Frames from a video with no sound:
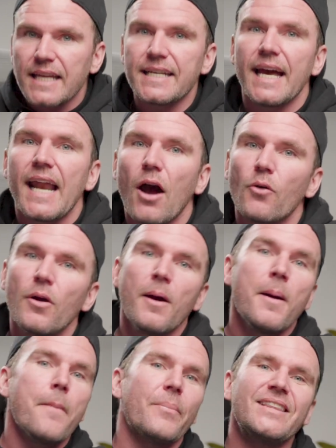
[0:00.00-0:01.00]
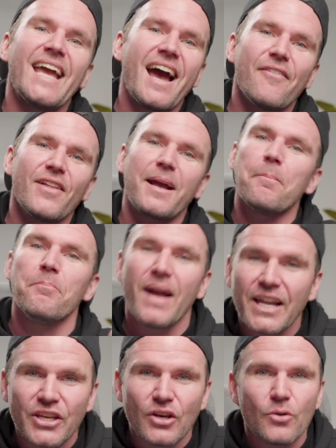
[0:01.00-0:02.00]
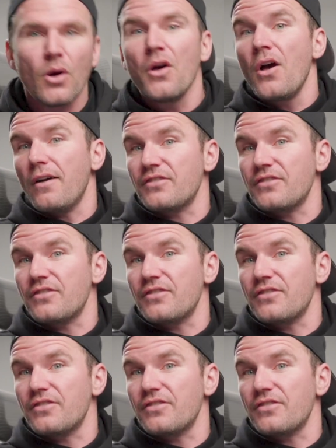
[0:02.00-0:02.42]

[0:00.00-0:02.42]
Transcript: get out? But they have like a menu of